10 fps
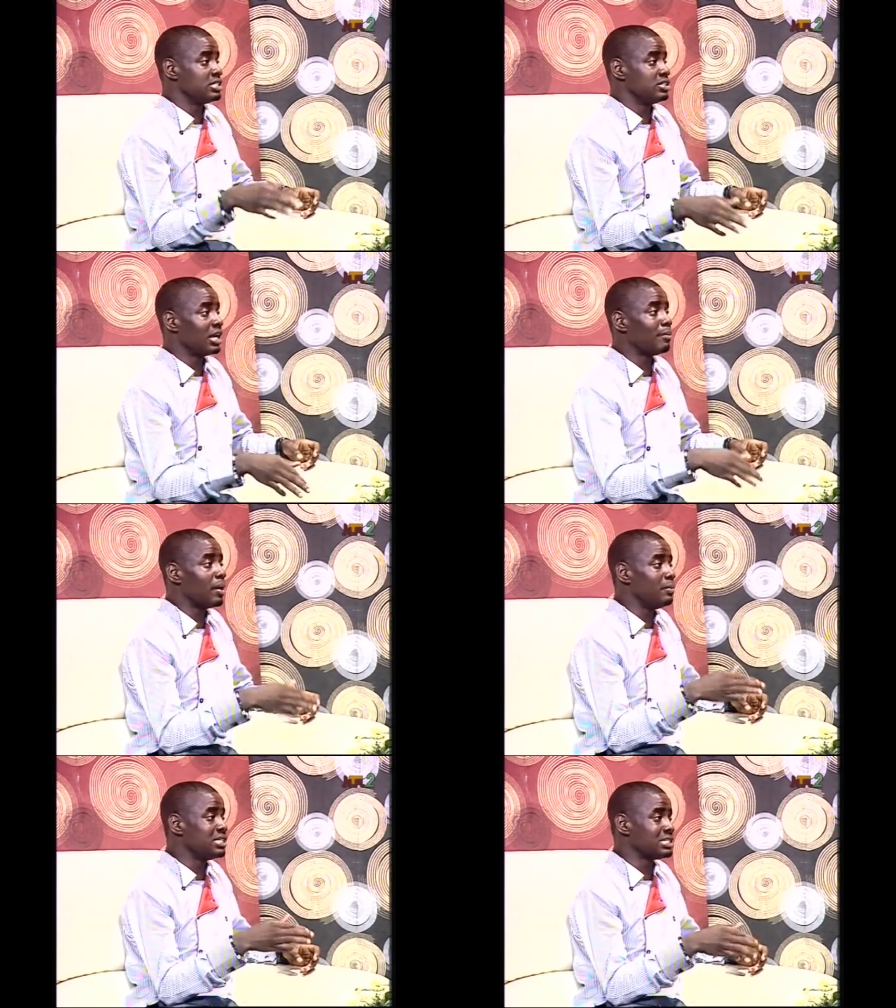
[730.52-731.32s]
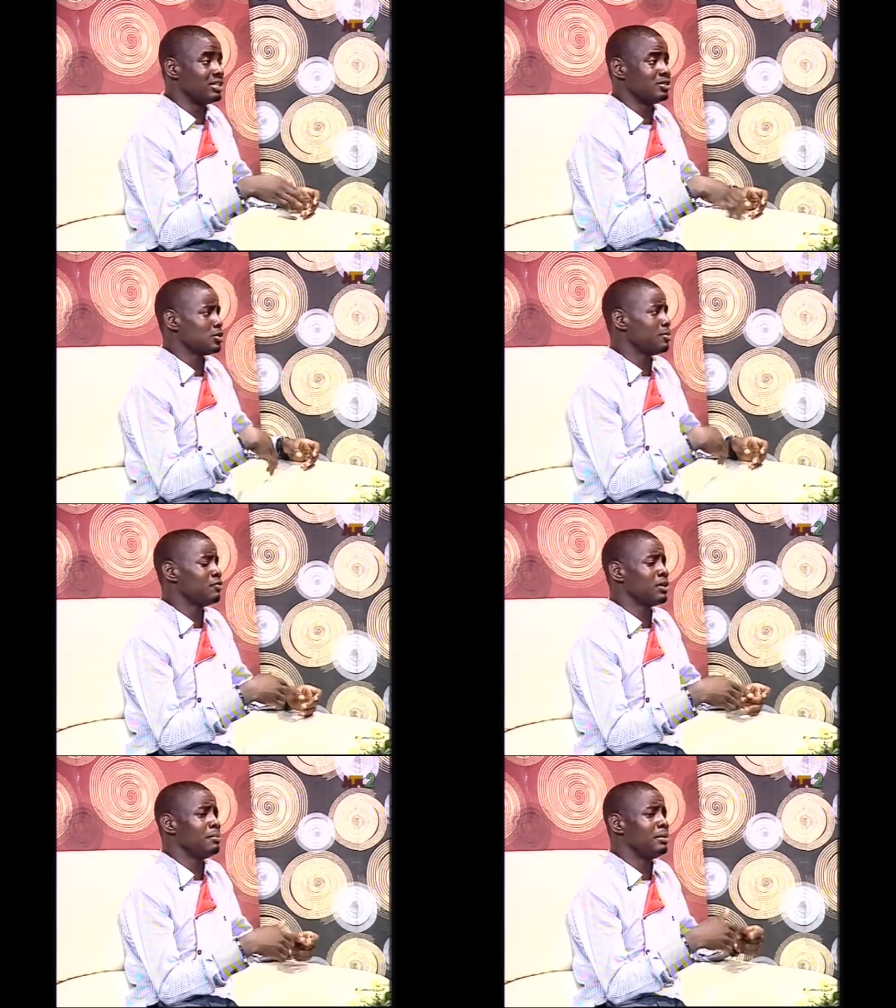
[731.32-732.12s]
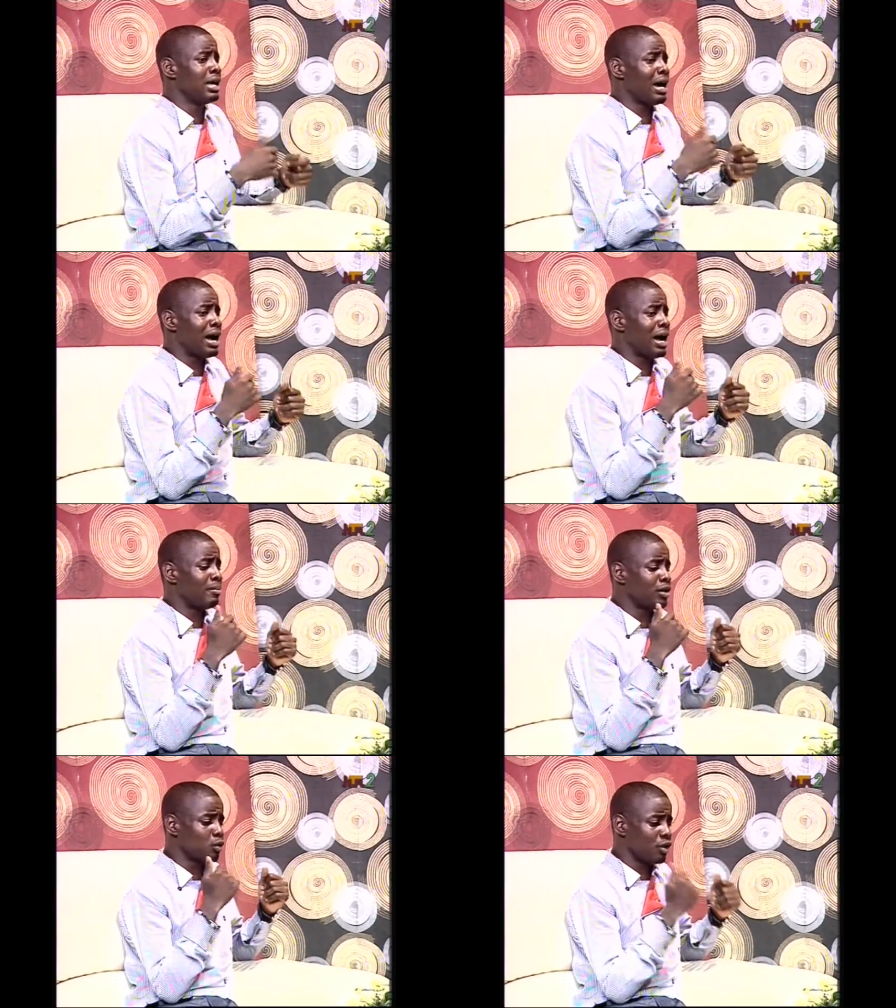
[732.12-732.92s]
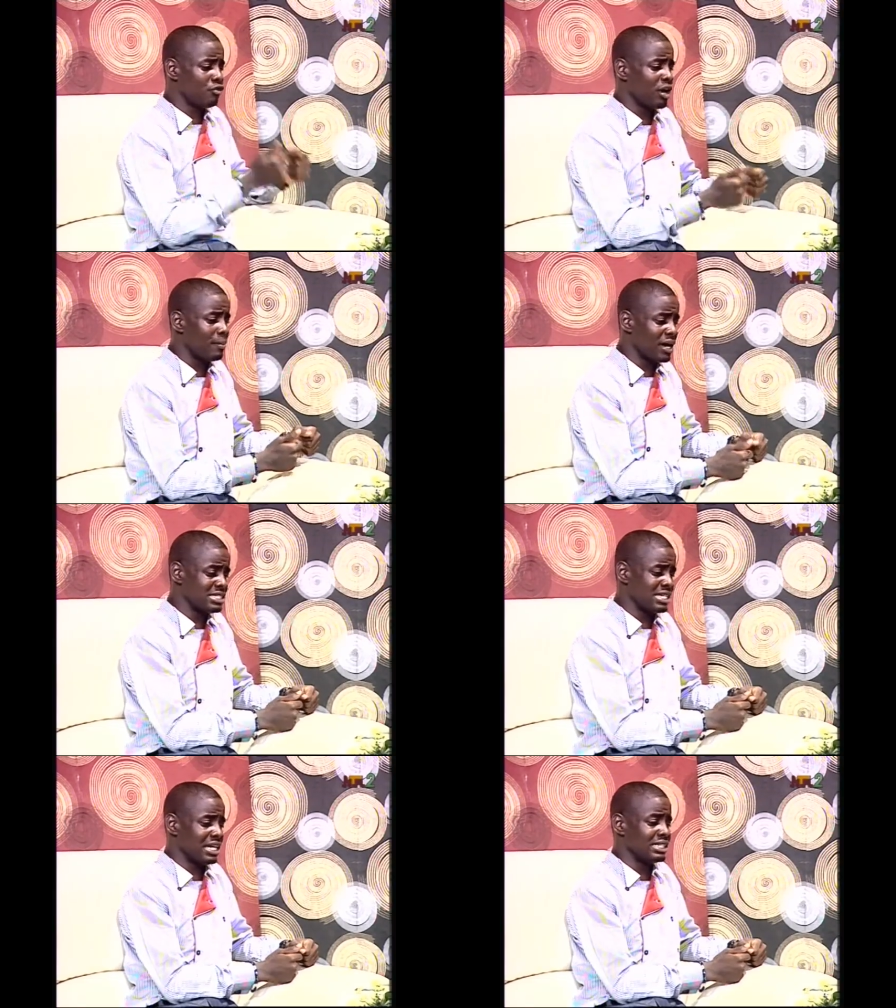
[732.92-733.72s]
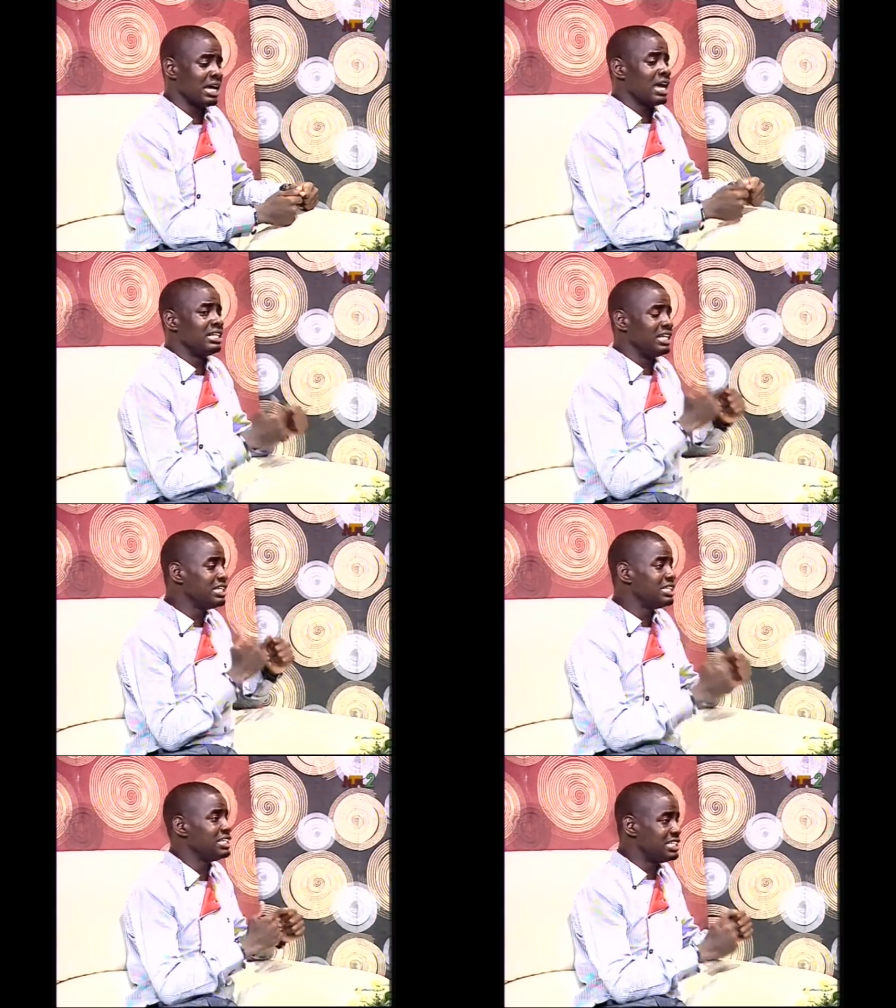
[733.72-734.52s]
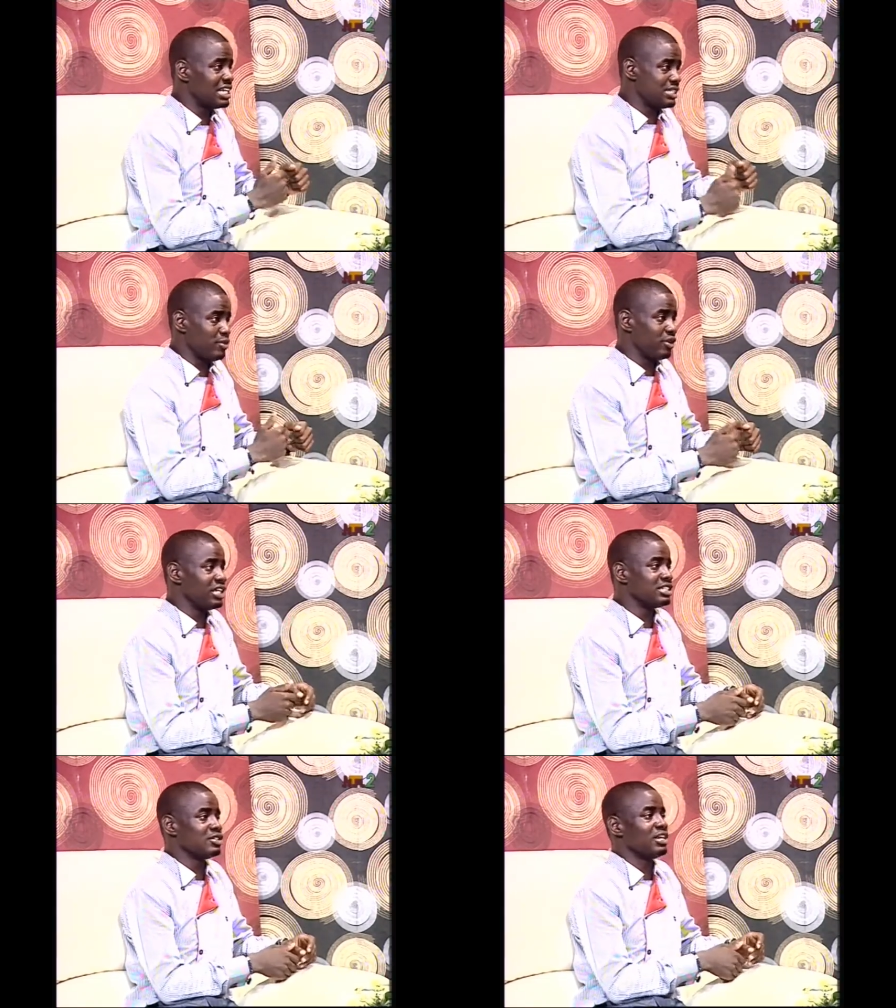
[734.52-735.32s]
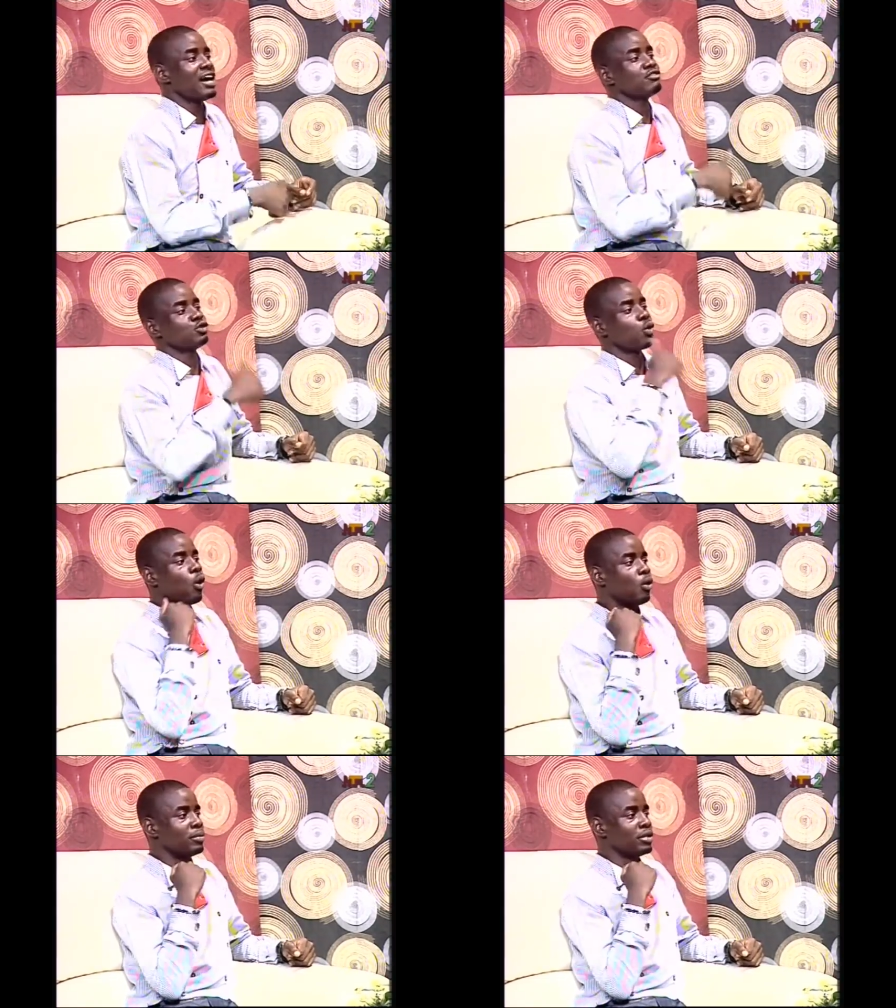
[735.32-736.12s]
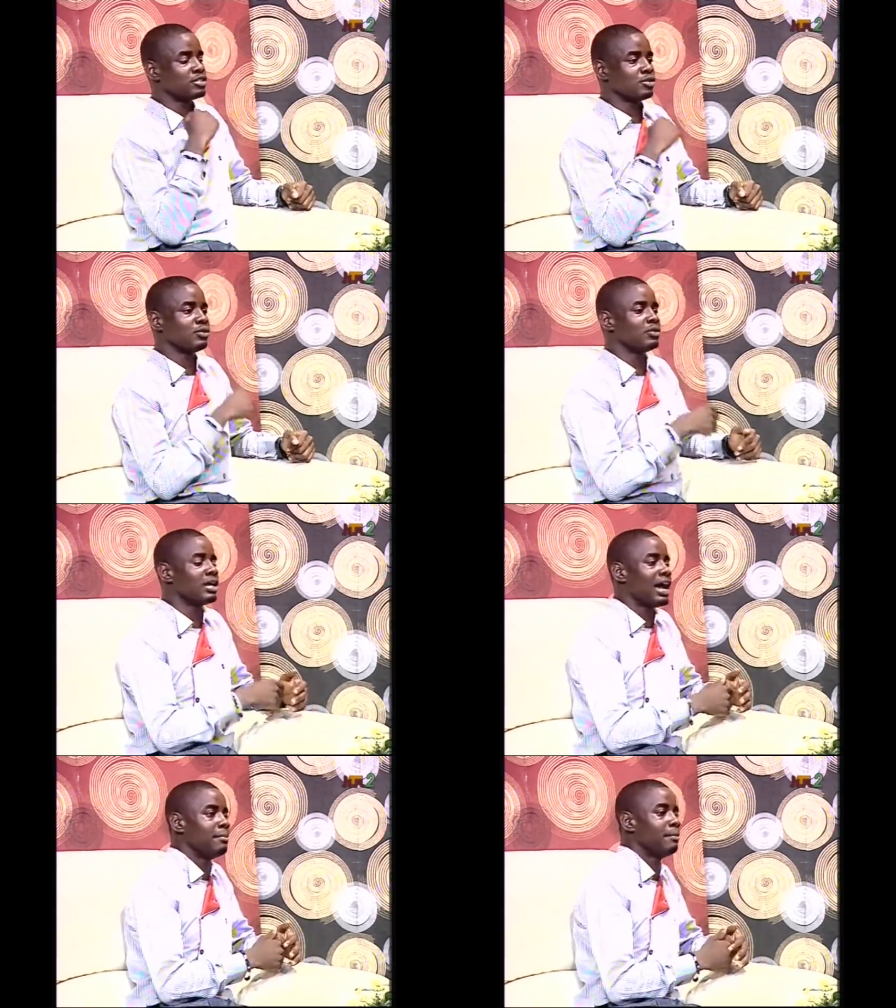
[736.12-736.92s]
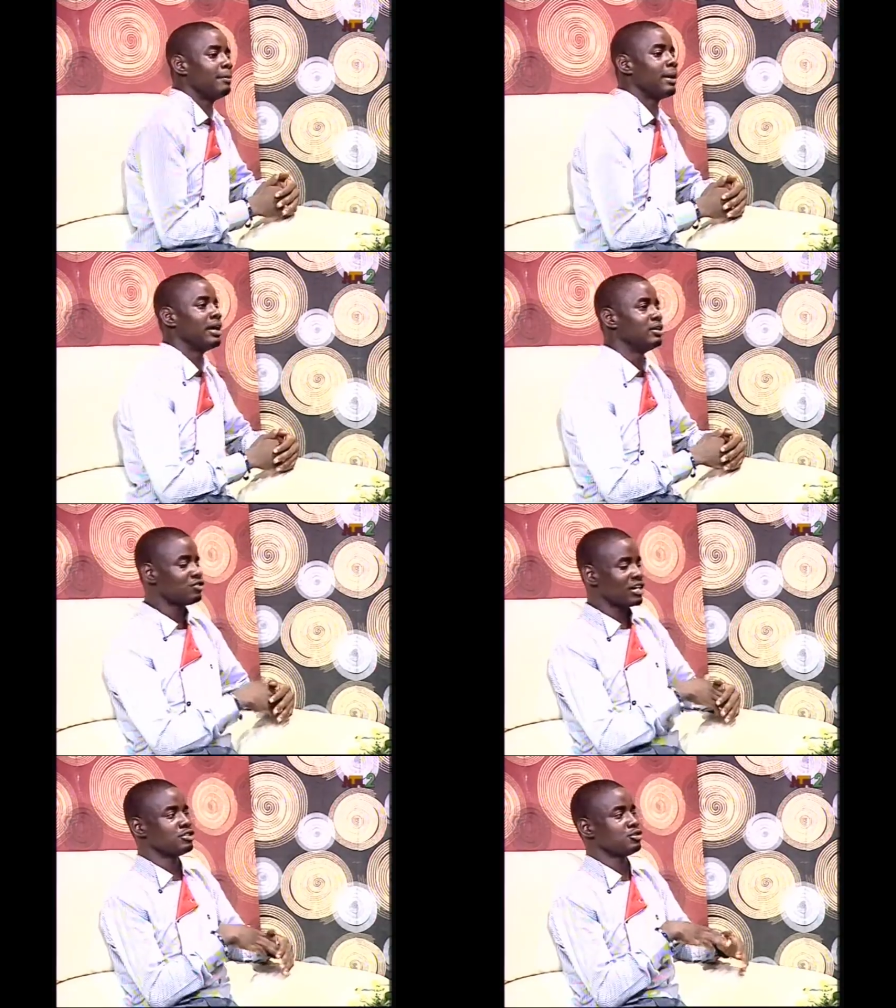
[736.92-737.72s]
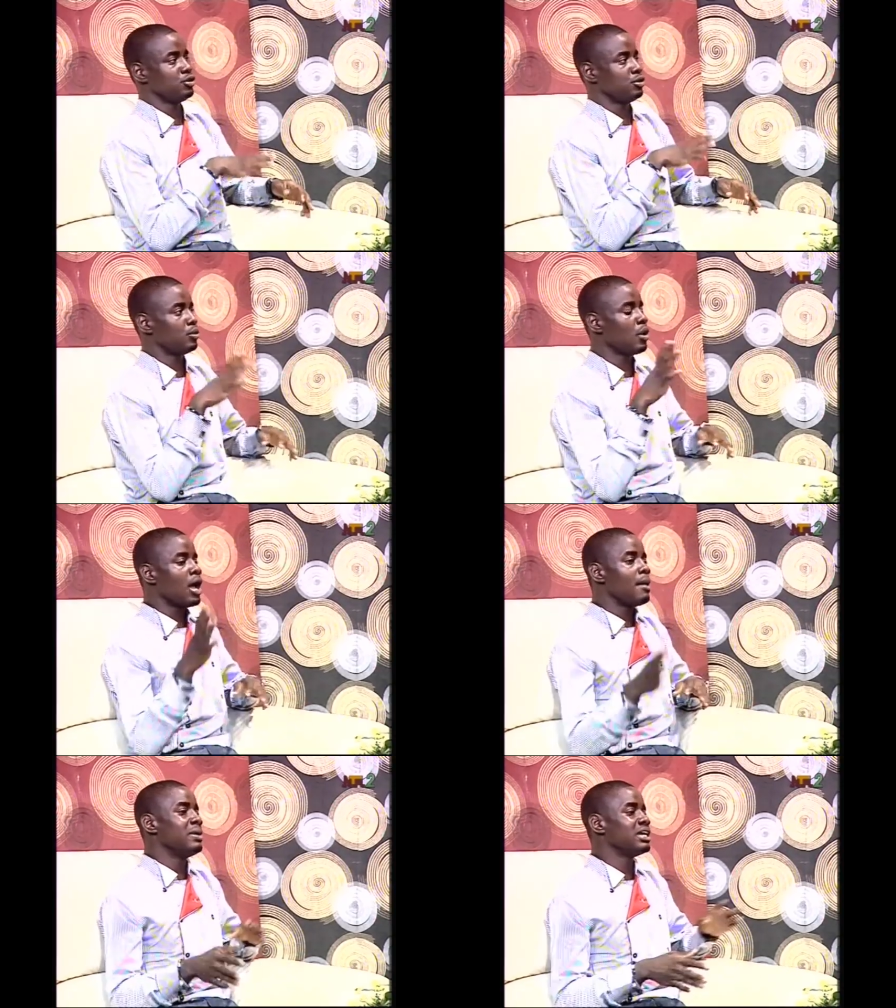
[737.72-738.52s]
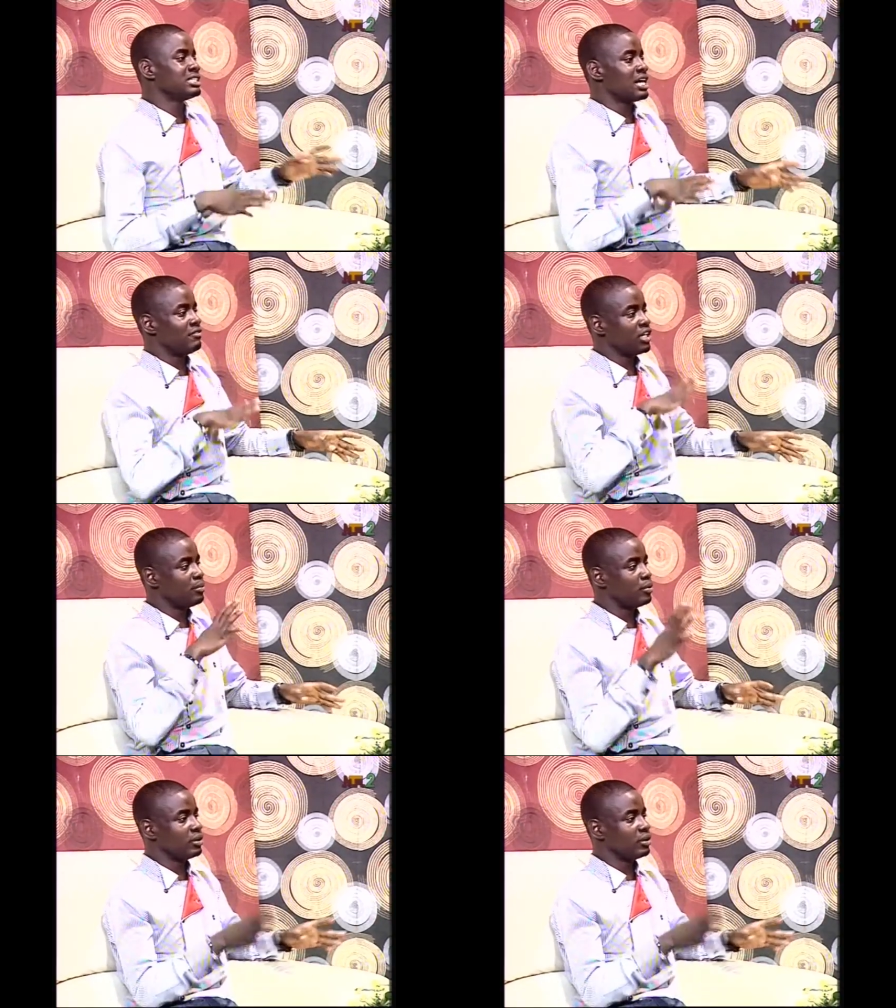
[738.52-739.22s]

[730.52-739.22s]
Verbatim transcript: to get my visa. Some of them they're about going for a party and they need it desperately, so they have to call me. So I'm, I'm uh, trying to you know make it available